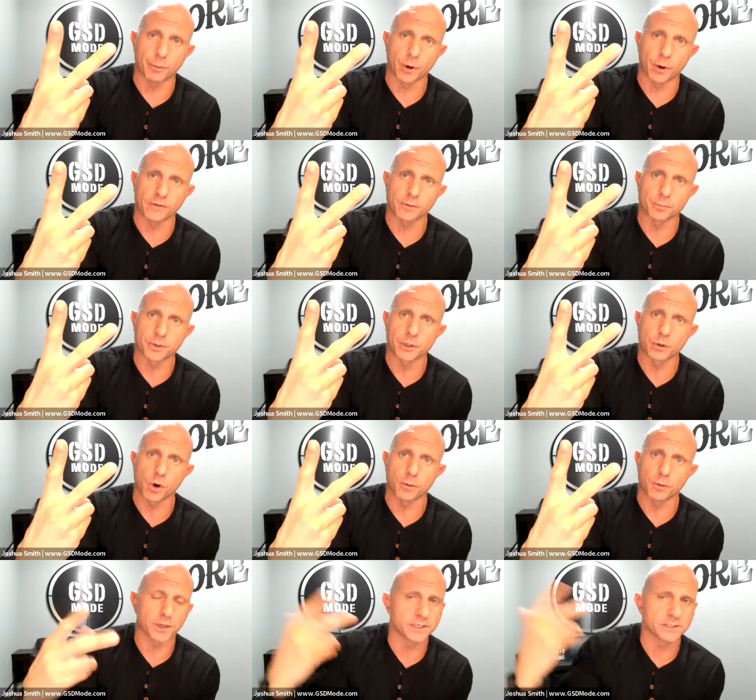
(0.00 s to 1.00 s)
we don't have a
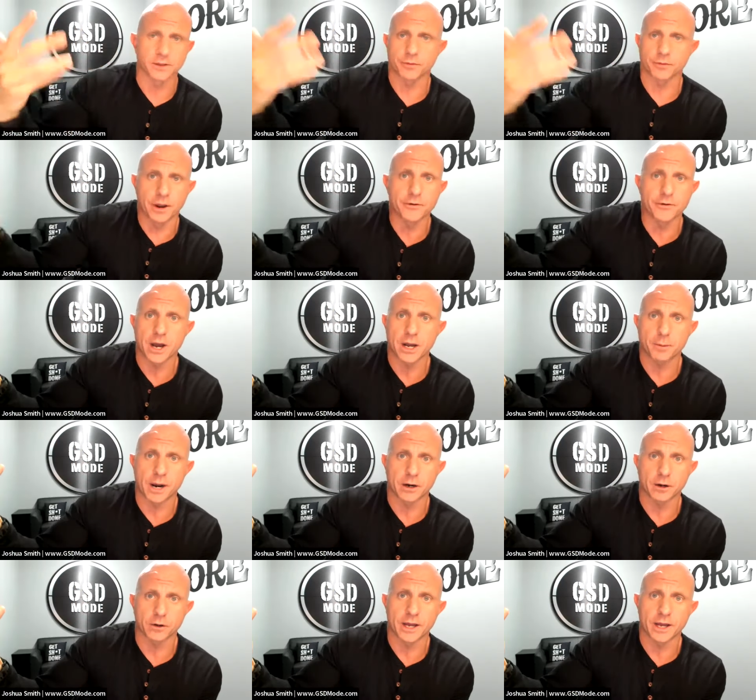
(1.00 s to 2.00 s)
prequal in place, they're not a
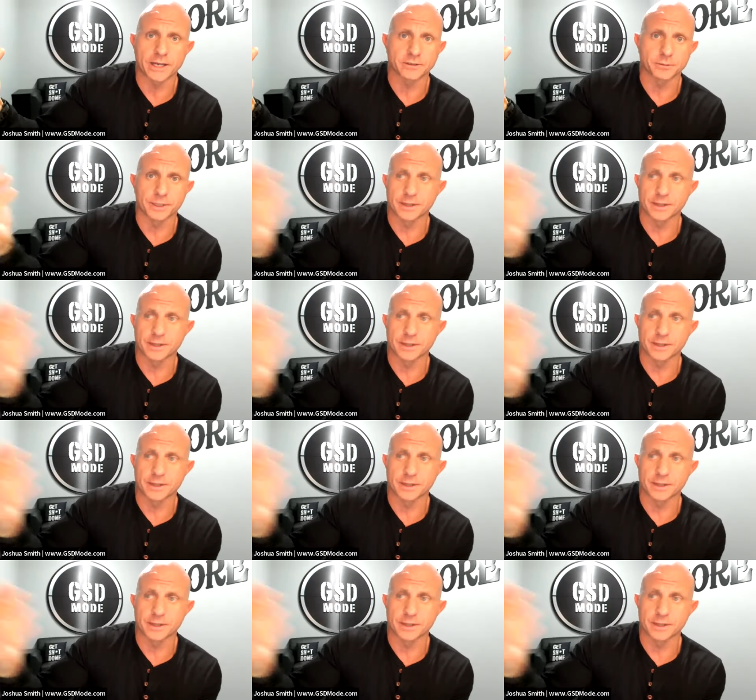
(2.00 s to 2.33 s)
buyer client